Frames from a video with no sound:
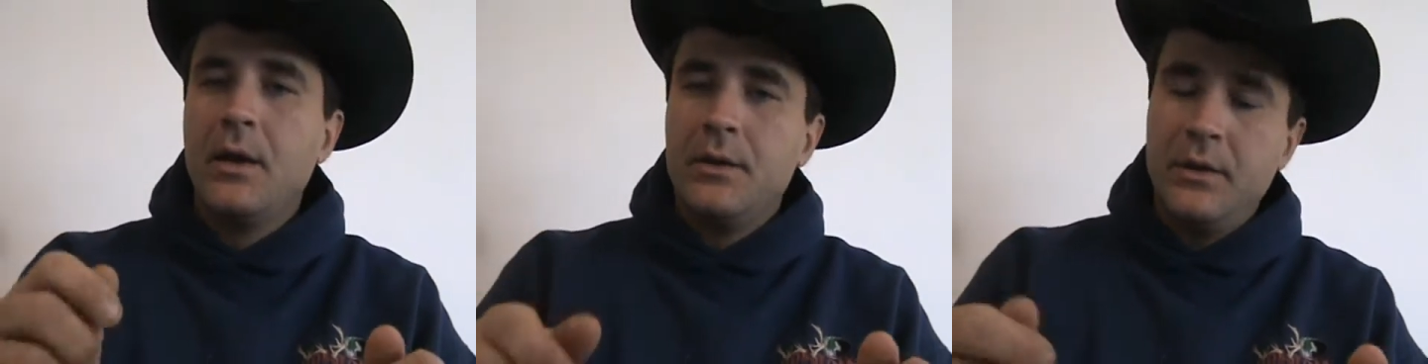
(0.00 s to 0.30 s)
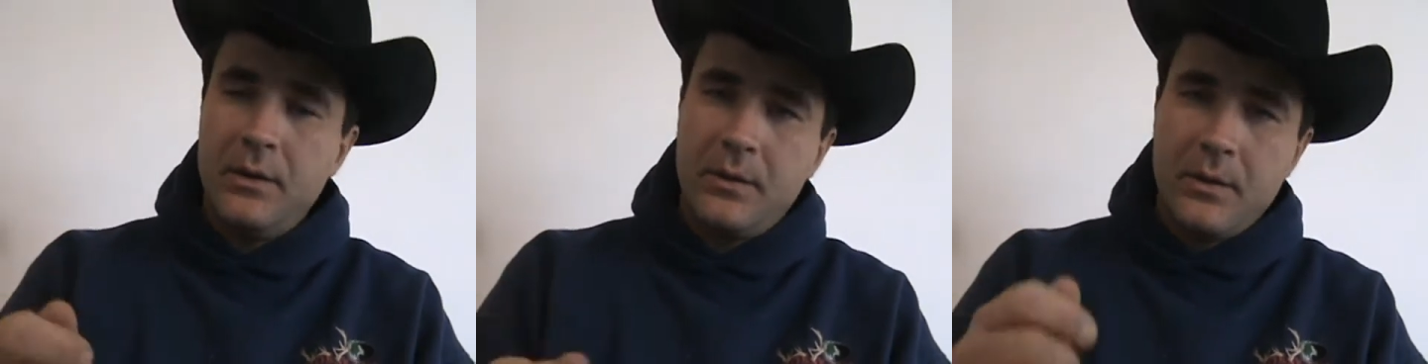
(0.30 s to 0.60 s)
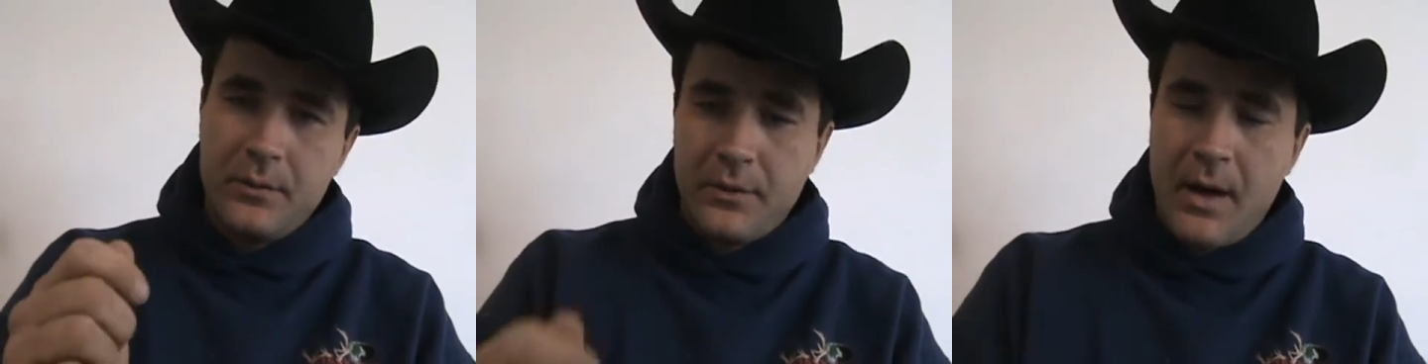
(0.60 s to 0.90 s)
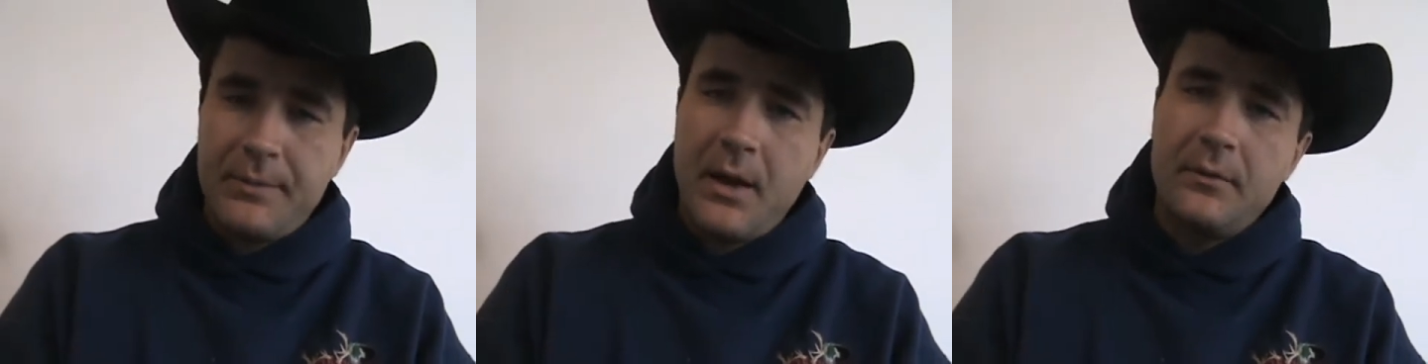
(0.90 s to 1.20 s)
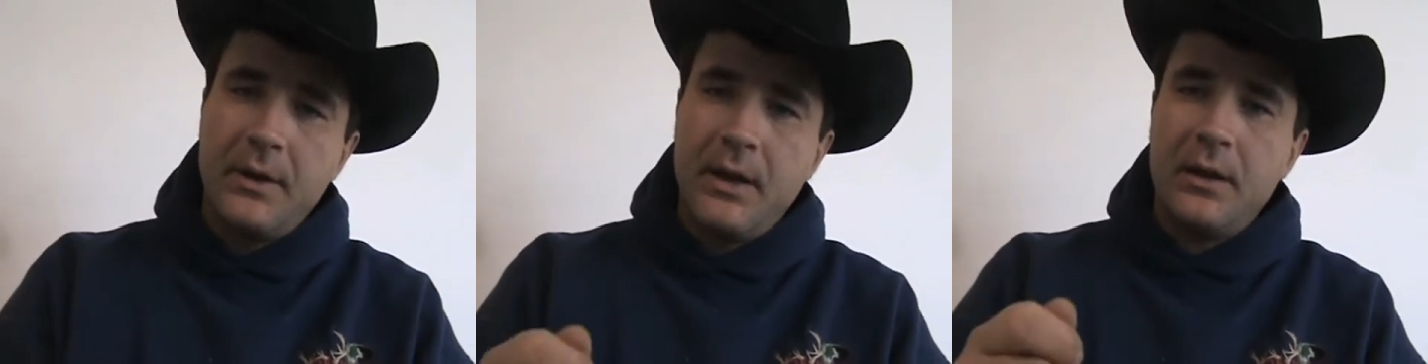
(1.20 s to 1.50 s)
You drop that
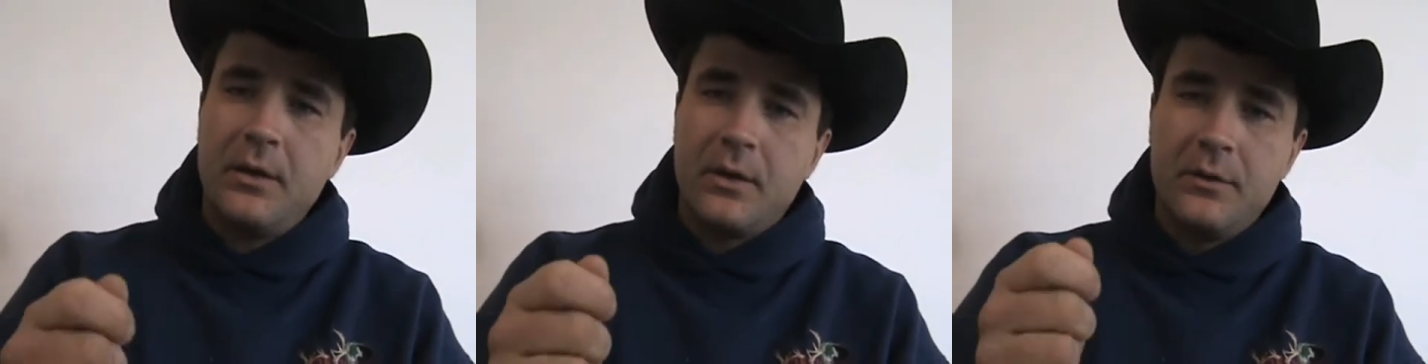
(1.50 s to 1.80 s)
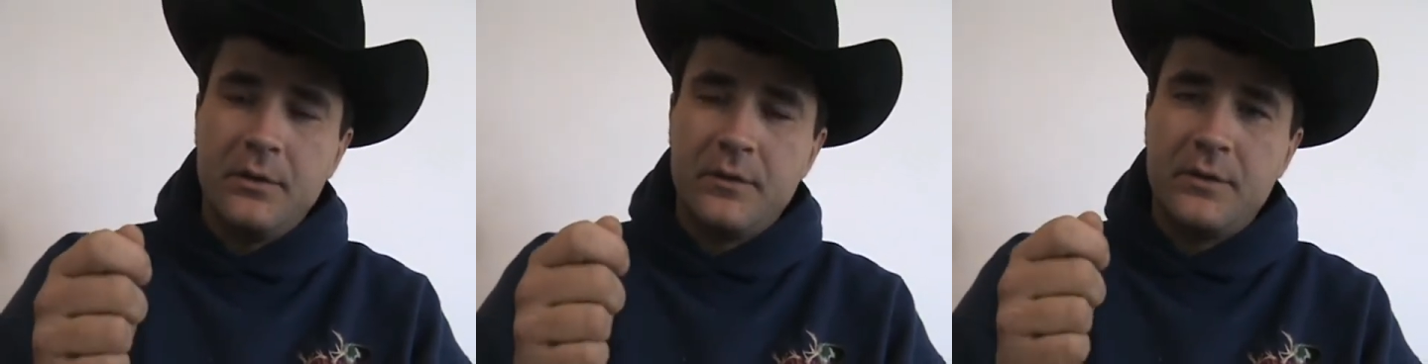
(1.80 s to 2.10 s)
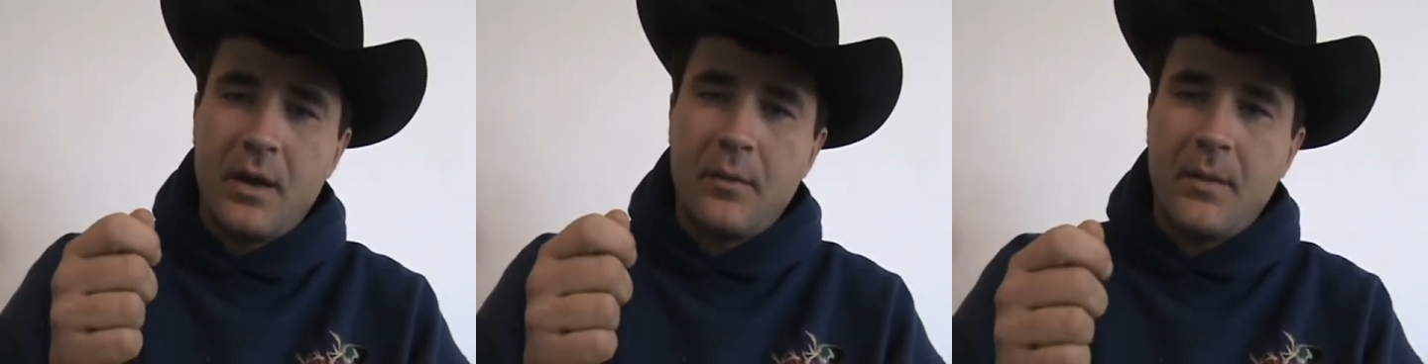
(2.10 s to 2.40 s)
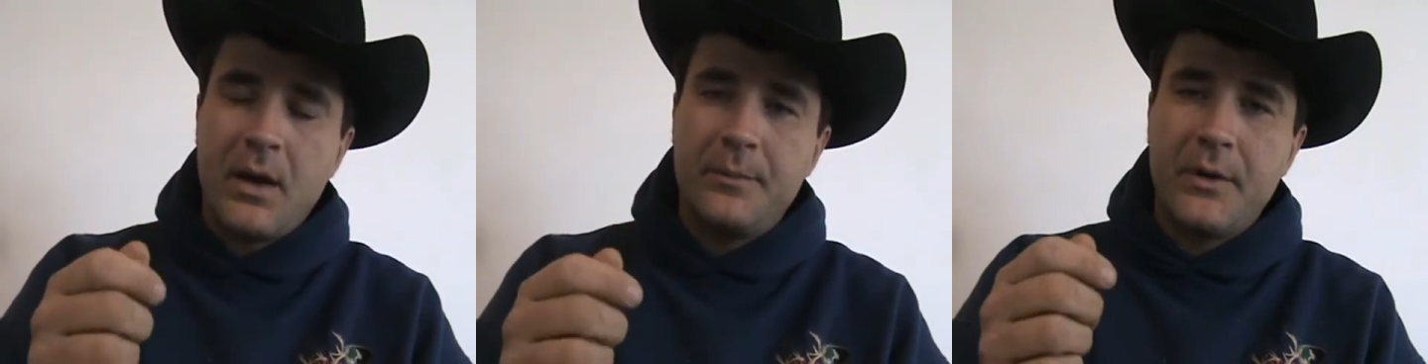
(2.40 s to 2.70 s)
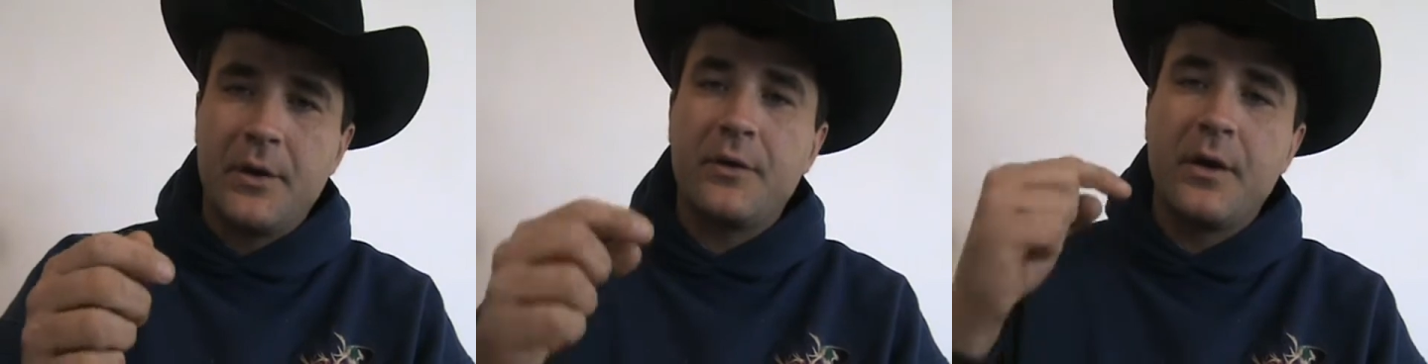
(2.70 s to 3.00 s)
ring, you can do the same amount of pressure.